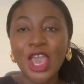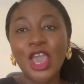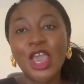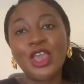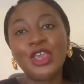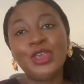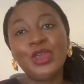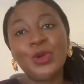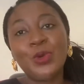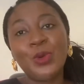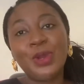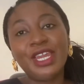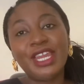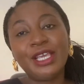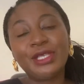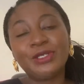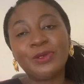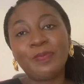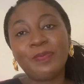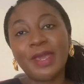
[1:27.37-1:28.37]
You will
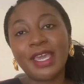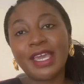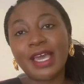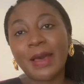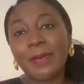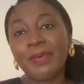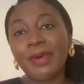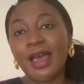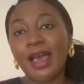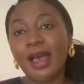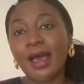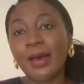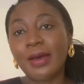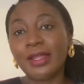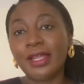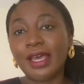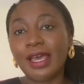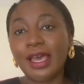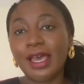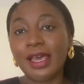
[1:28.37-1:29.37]
need to pick up a
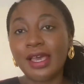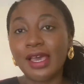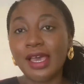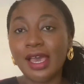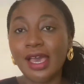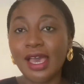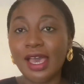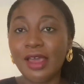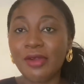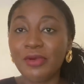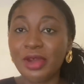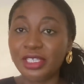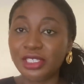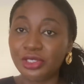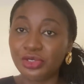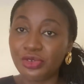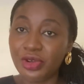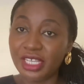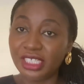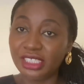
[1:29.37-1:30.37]

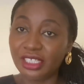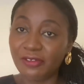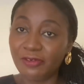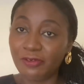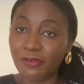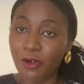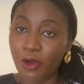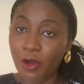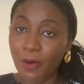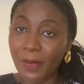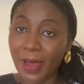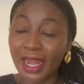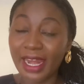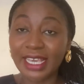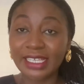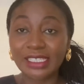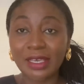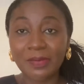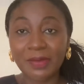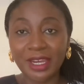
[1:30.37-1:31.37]
registration form, an
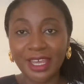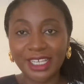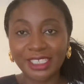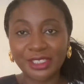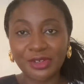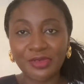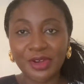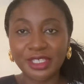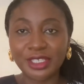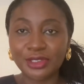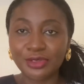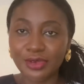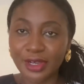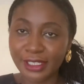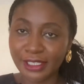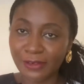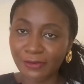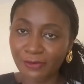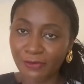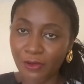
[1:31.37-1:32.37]
examination
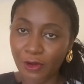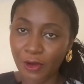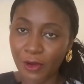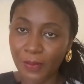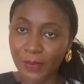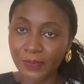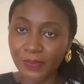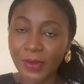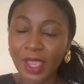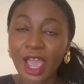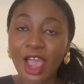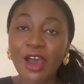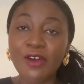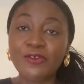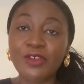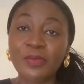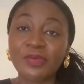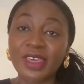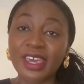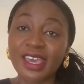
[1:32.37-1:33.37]
registration form
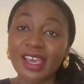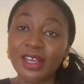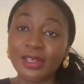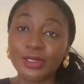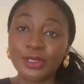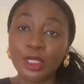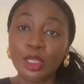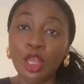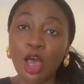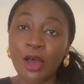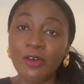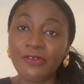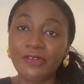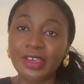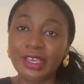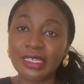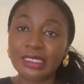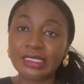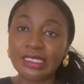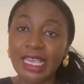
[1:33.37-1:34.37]
from the council
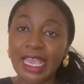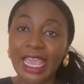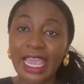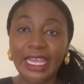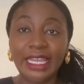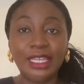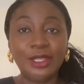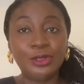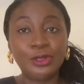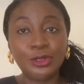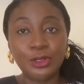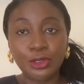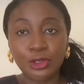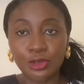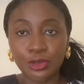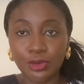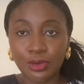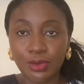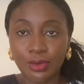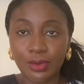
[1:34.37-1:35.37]
office in
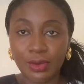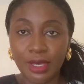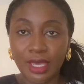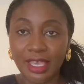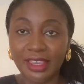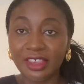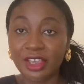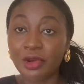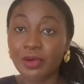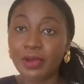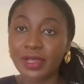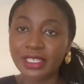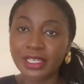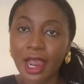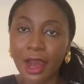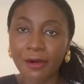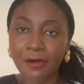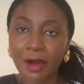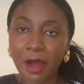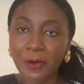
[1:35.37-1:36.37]
Tudu, in the Greater
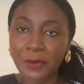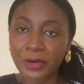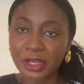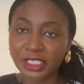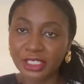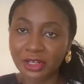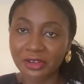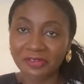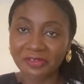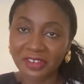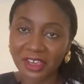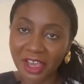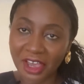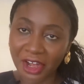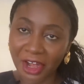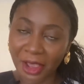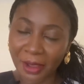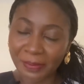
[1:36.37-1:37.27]
Accra region of Ghana.